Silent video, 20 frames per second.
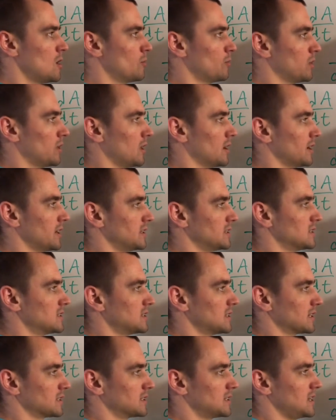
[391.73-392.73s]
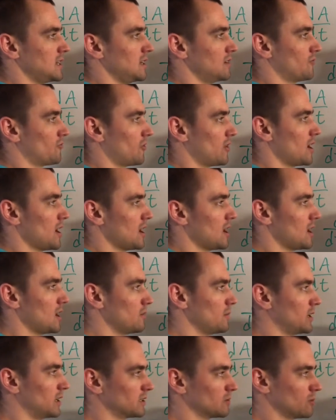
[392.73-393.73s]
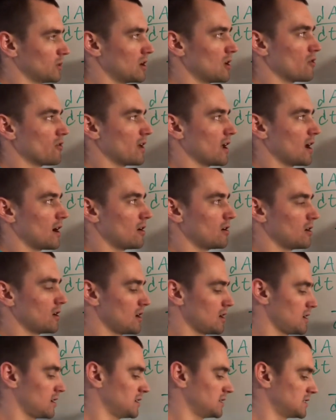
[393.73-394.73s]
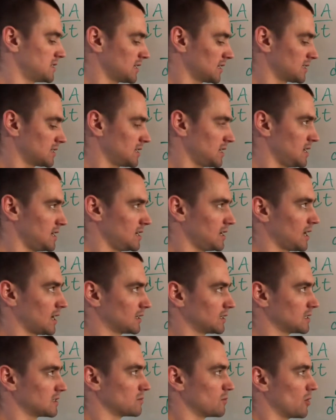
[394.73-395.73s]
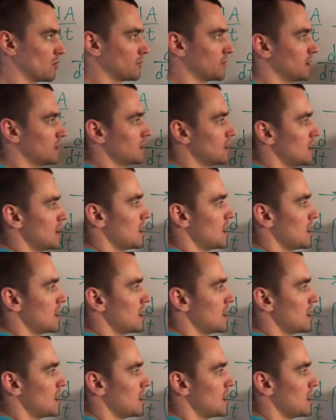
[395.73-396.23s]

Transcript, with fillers: plug in sixteen for A because we know the area is sixteen at this moment,